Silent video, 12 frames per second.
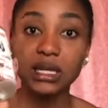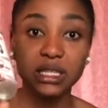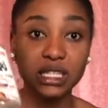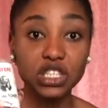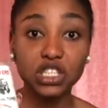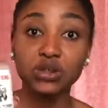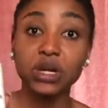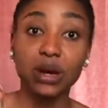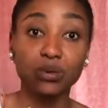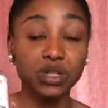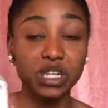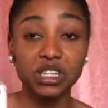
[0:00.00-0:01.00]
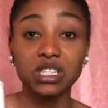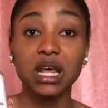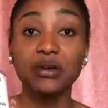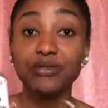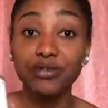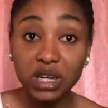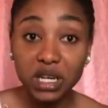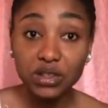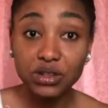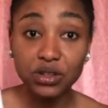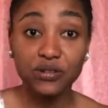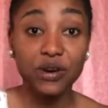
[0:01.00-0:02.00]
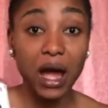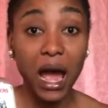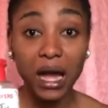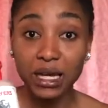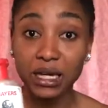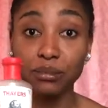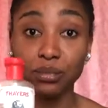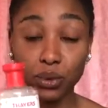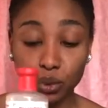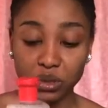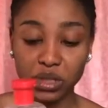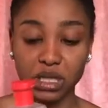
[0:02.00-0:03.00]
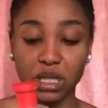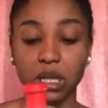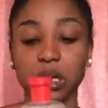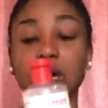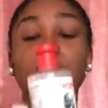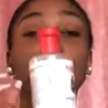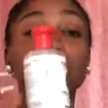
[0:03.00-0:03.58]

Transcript: Tea tree and witch hazel are really good for acne prone skin.